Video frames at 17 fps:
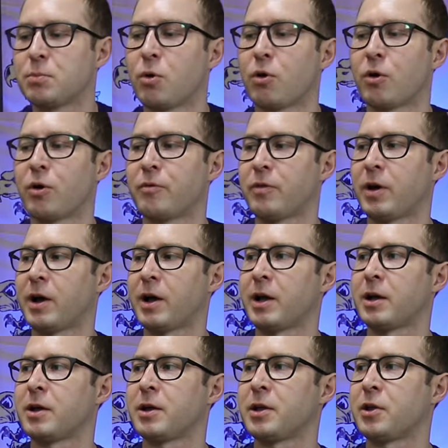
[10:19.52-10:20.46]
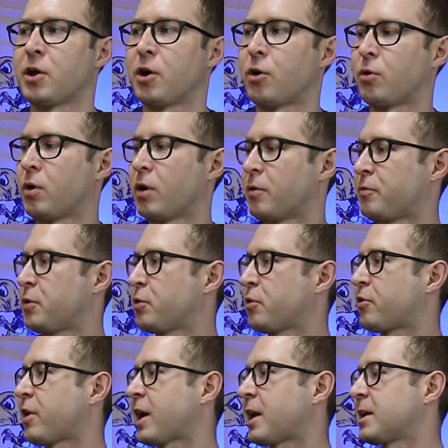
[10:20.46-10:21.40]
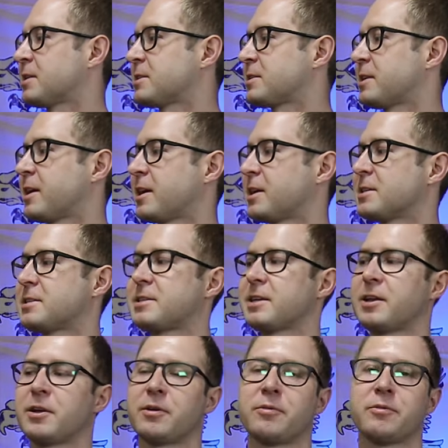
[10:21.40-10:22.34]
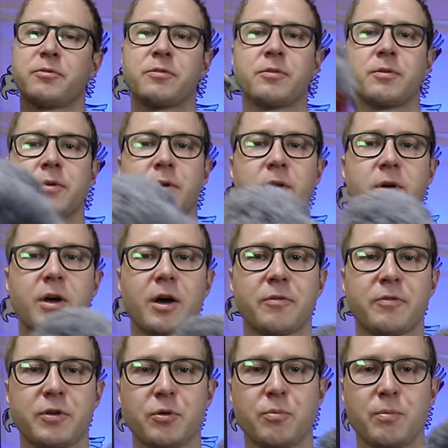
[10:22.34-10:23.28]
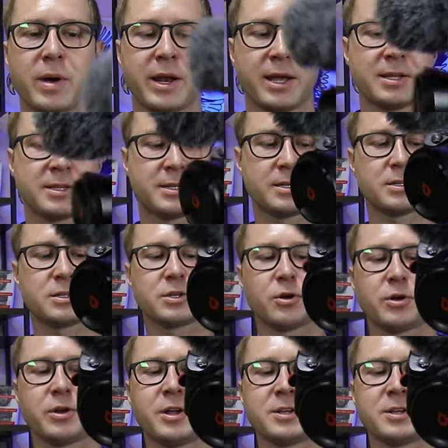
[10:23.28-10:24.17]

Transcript: more of a, you know, a few seconds thing instead of a few minutes, so it